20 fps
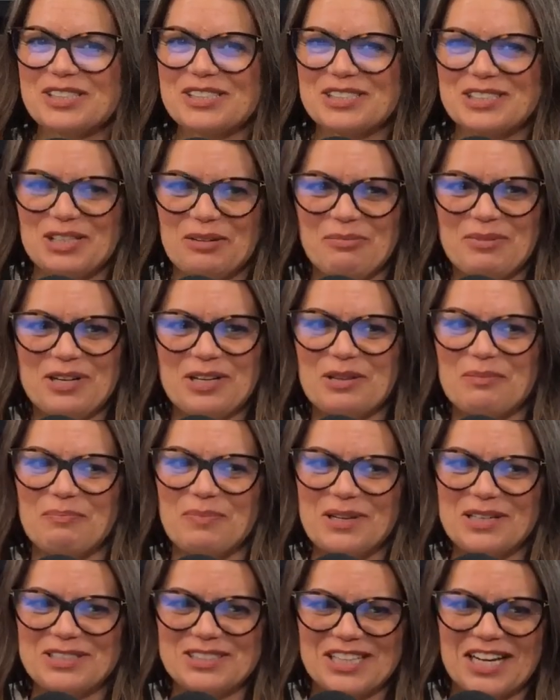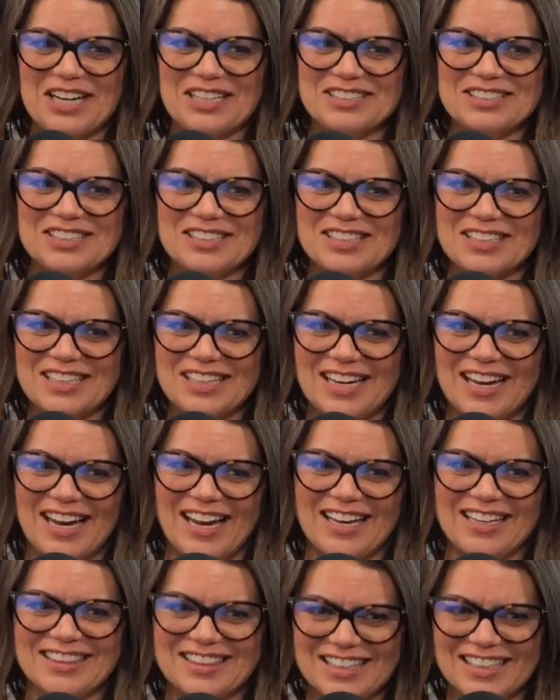since I've been to the beach, actually,
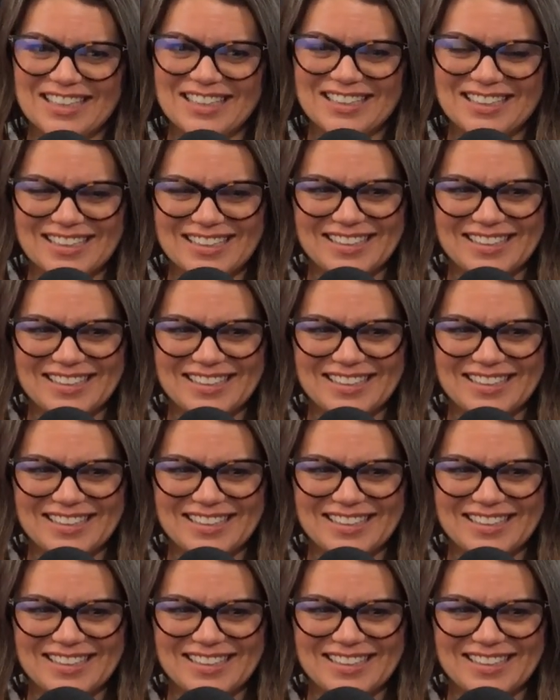I think.